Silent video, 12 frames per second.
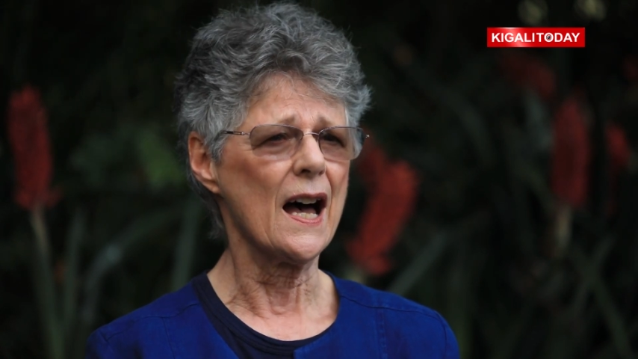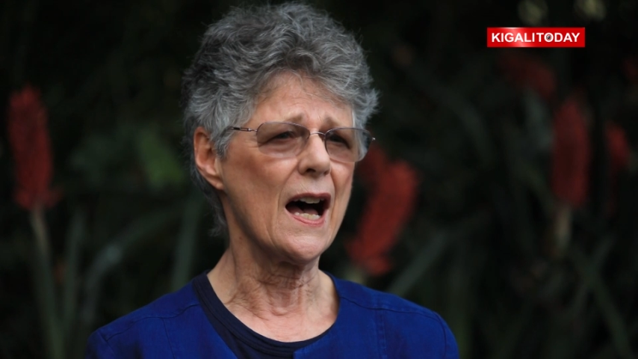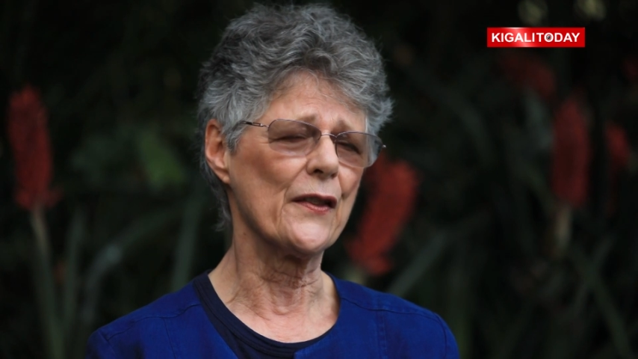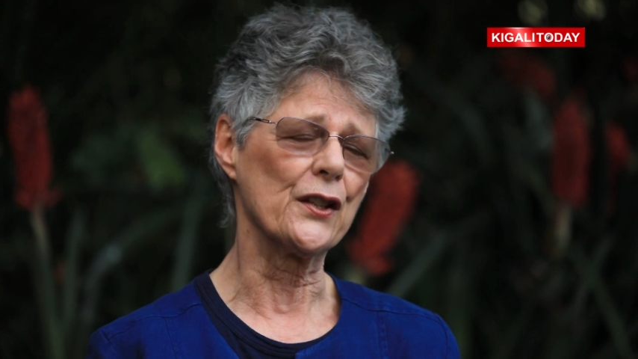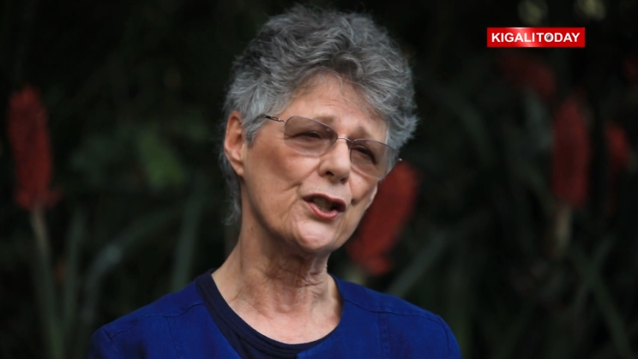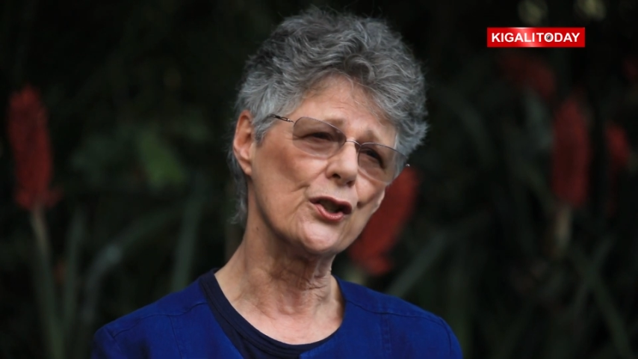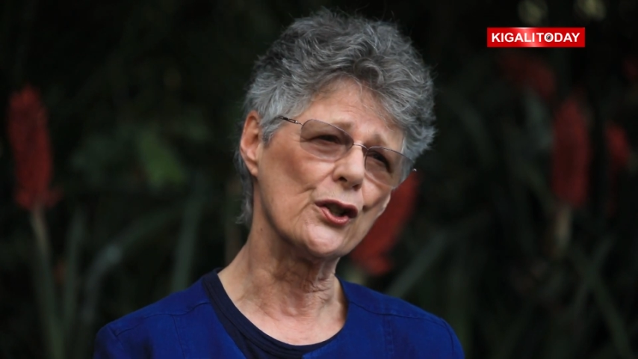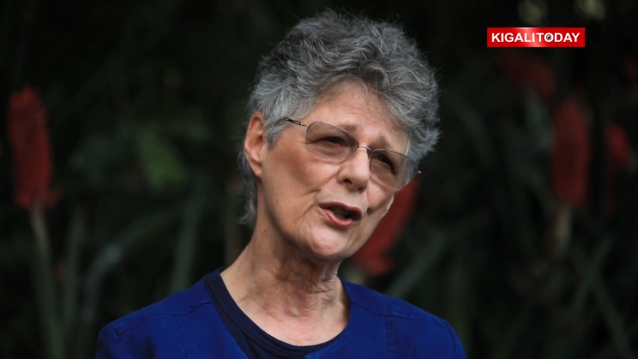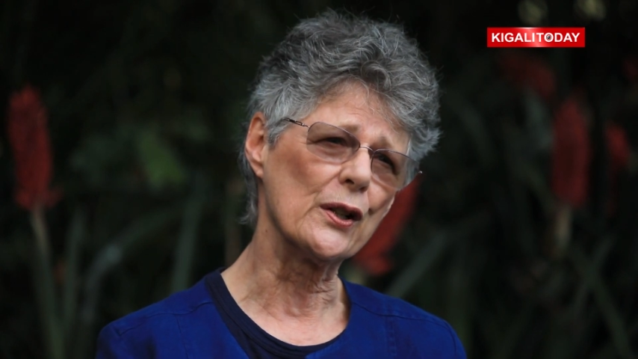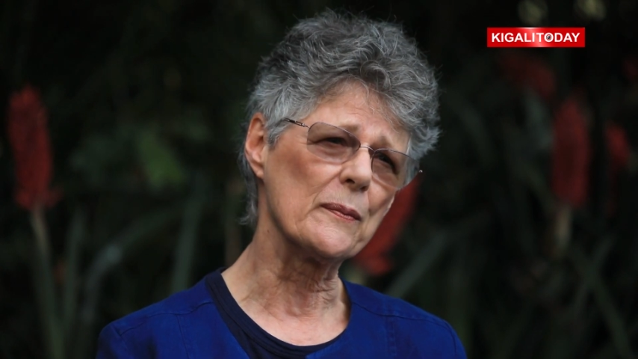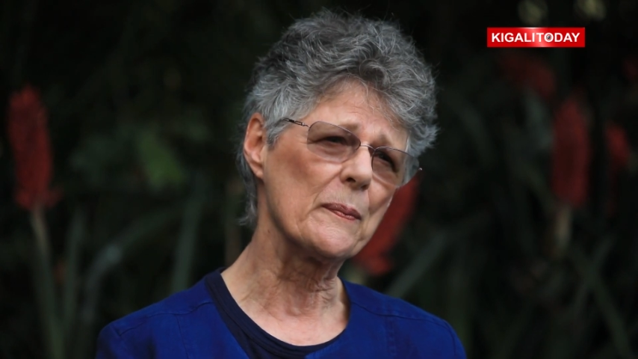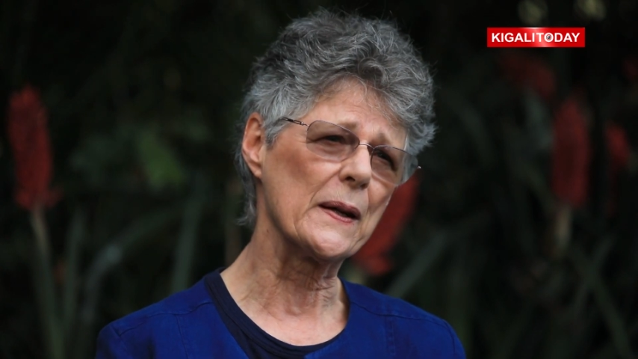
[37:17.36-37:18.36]
Other
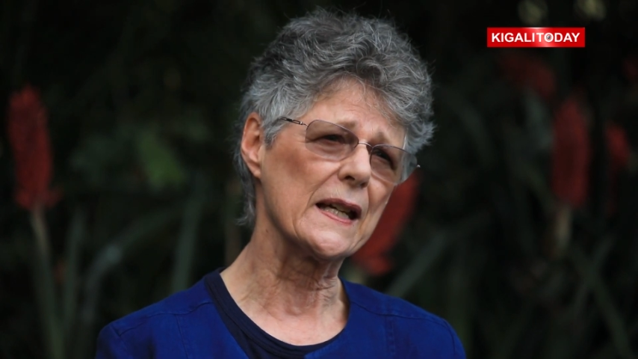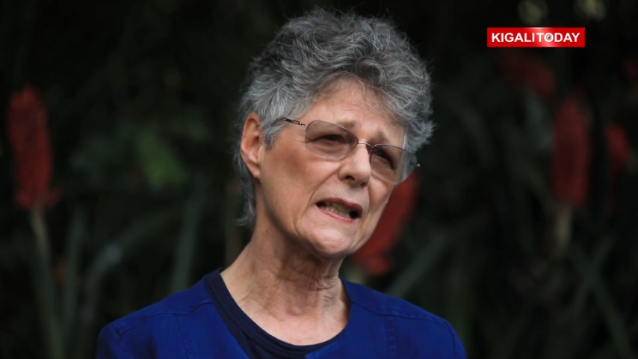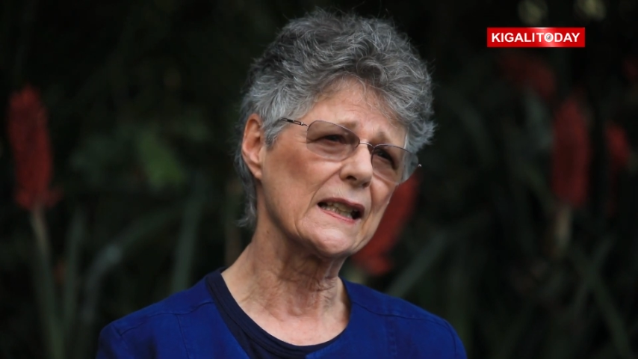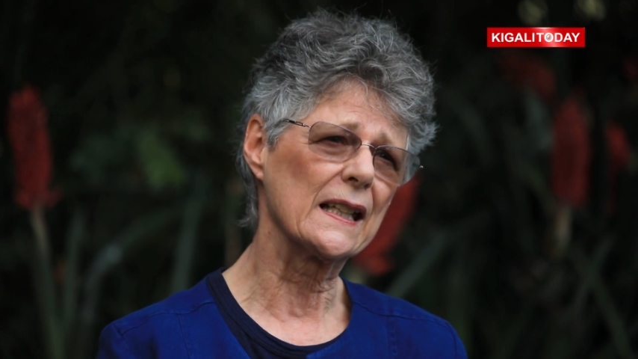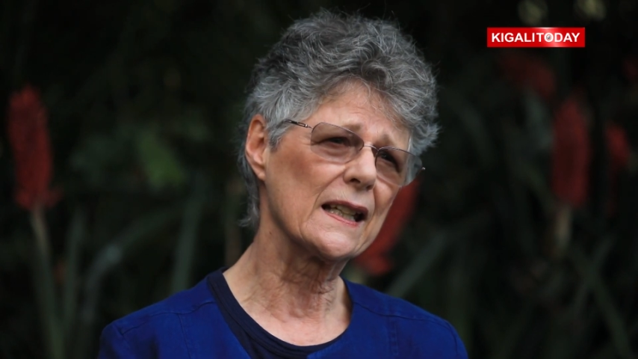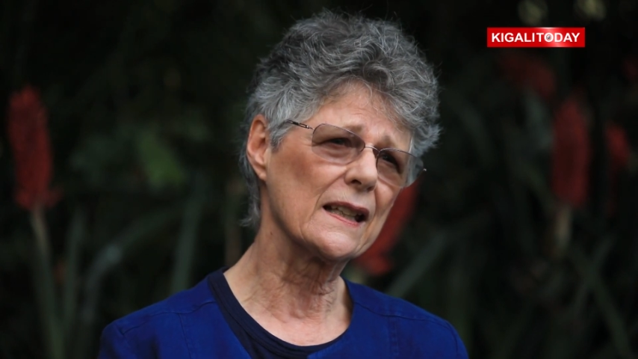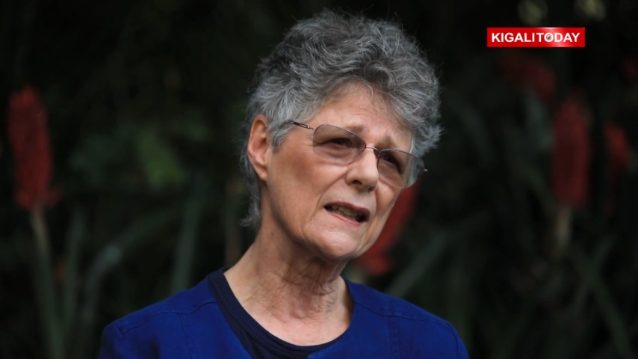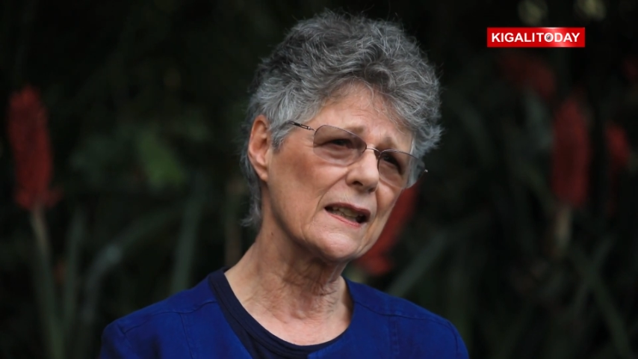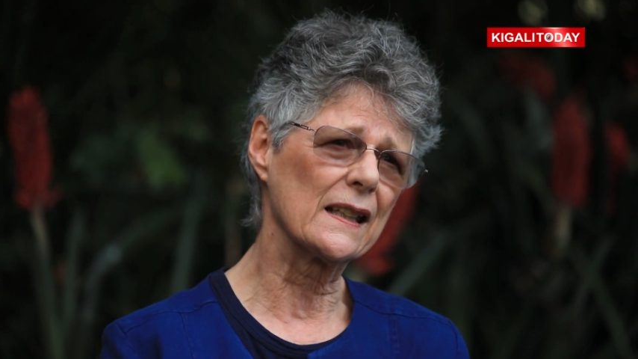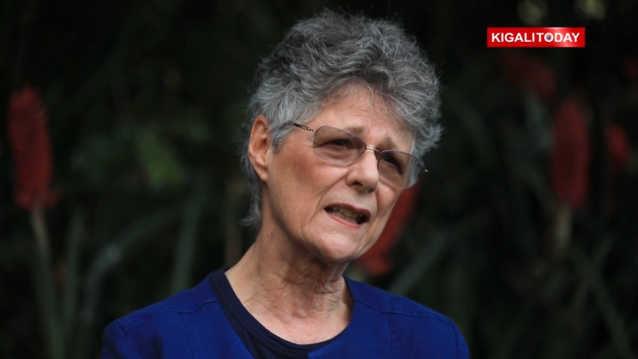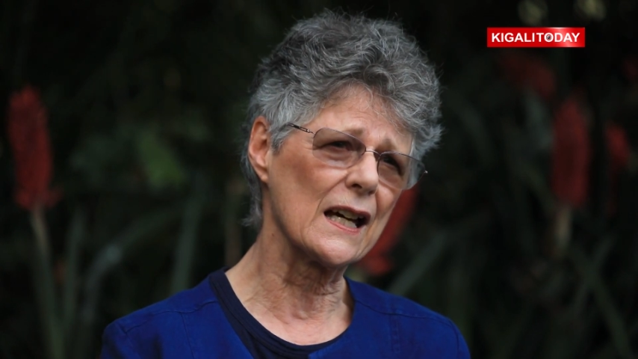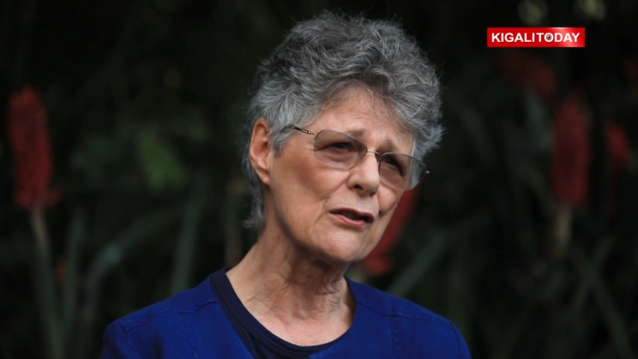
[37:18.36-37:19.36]
European
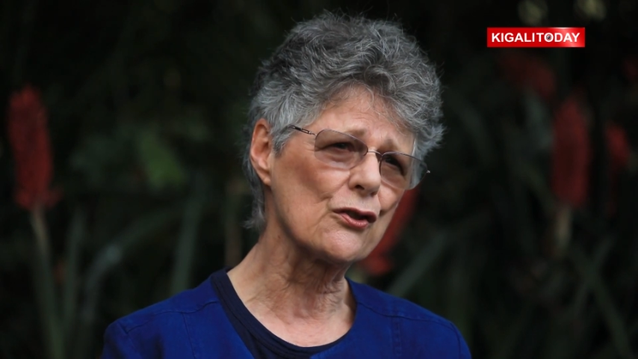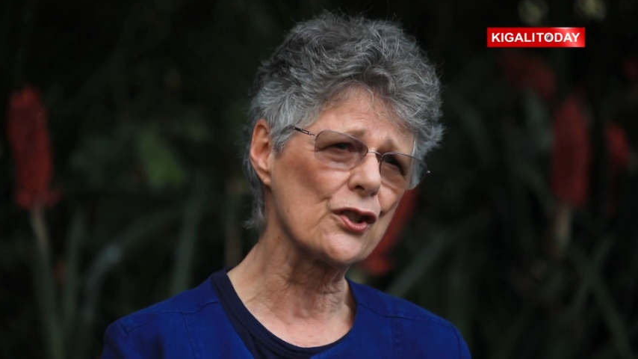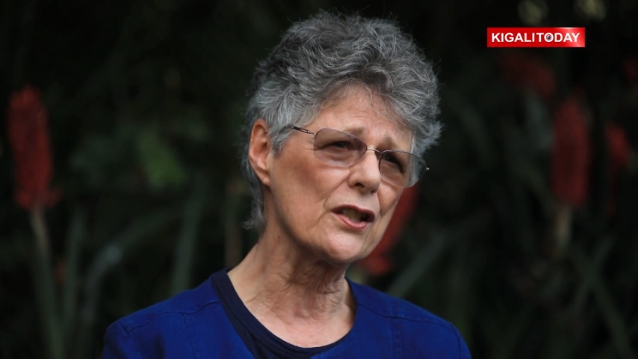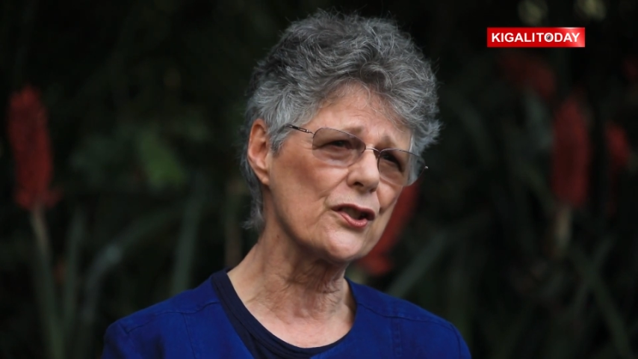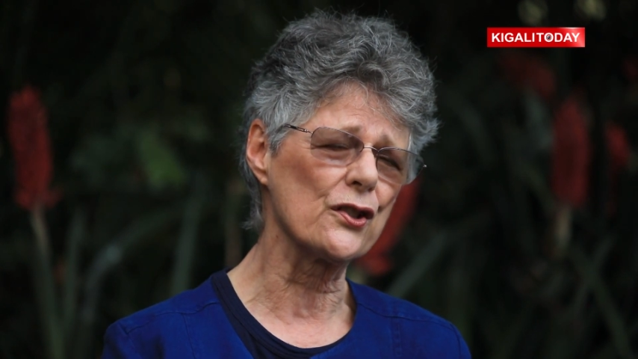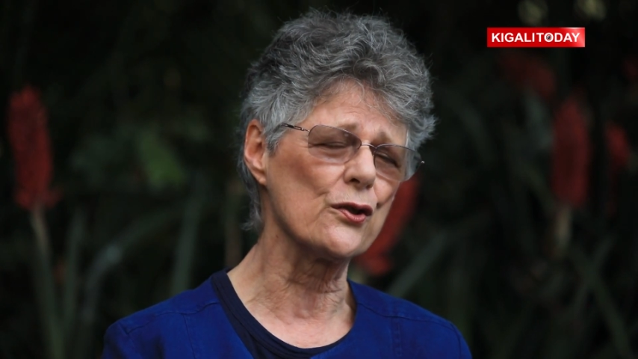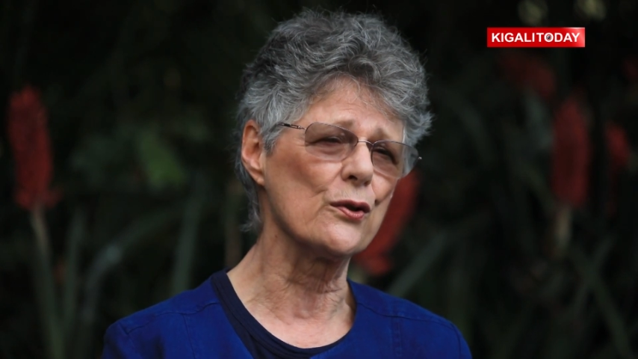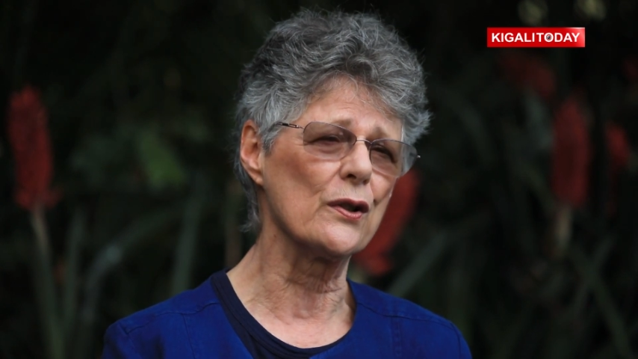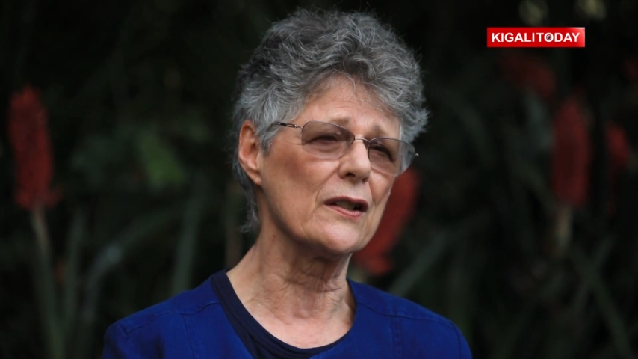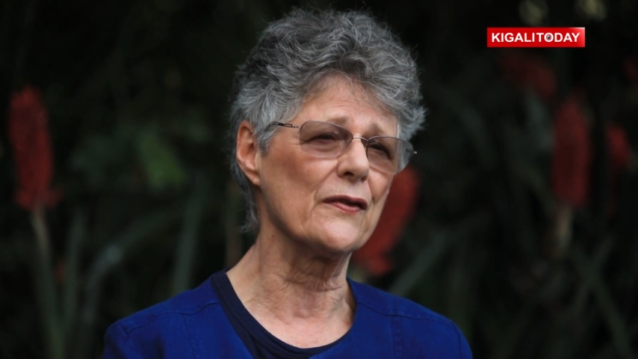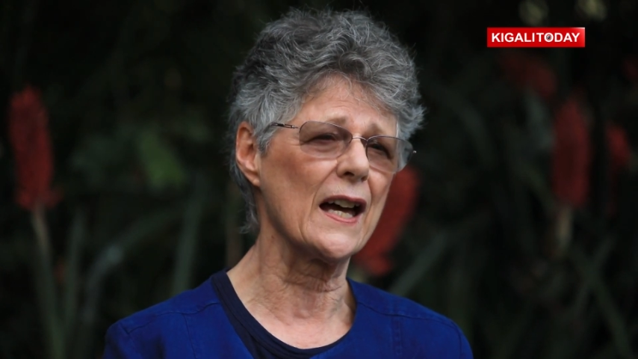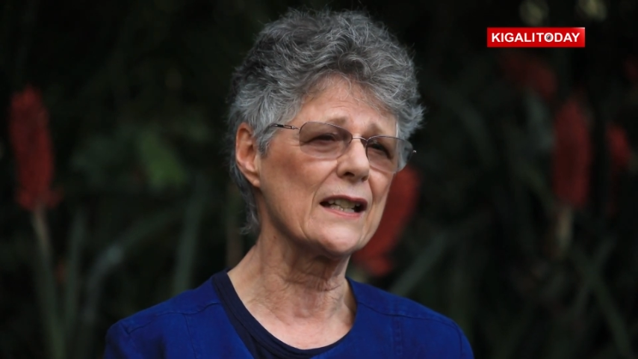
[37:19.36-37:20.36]
countries who
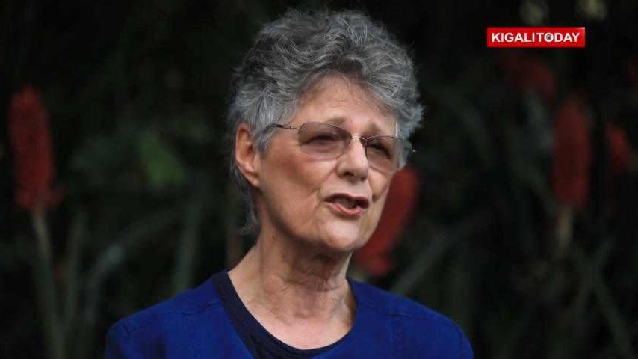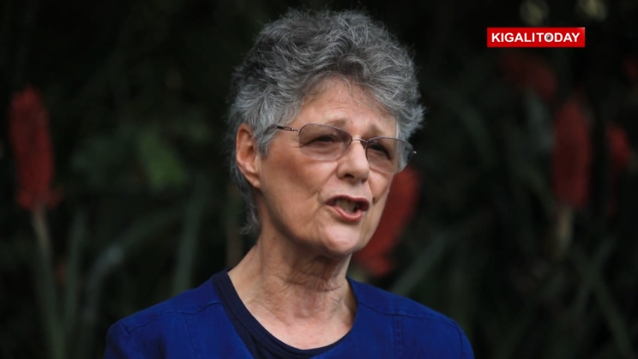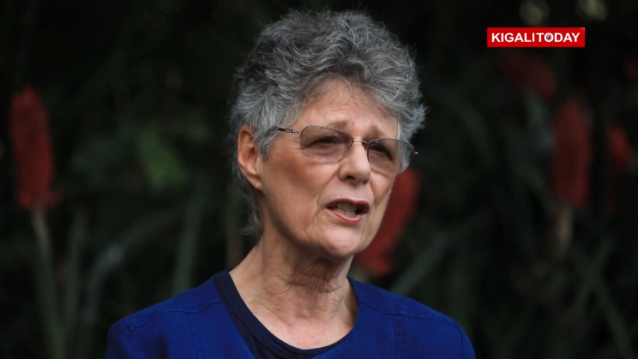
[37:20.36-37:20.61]
have had